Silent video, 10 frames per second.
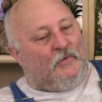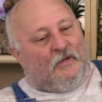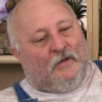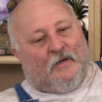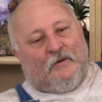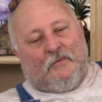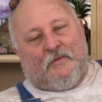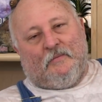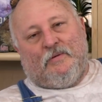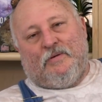me now
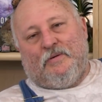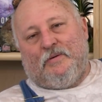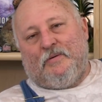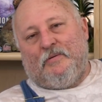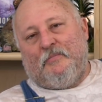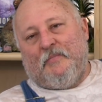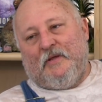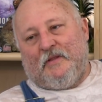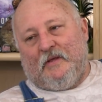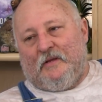and
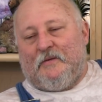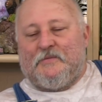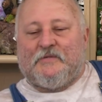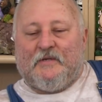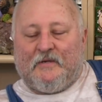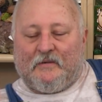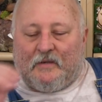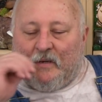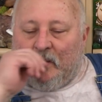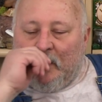me then. It was a year
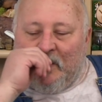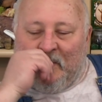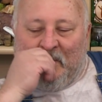ago.